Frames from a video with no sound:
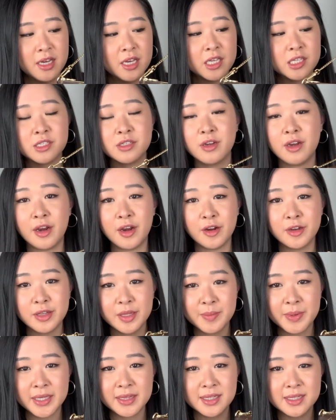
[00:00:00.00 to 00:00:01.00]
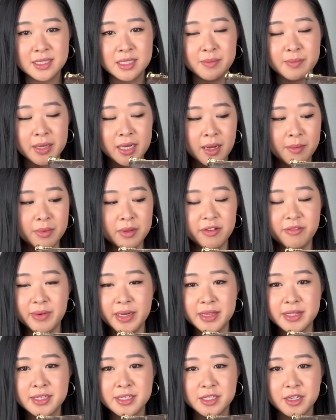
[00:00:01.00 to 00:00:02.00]
So I only picked this up a couple of
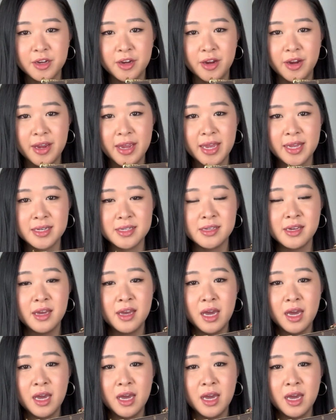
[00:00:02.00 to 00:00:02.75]
months ago and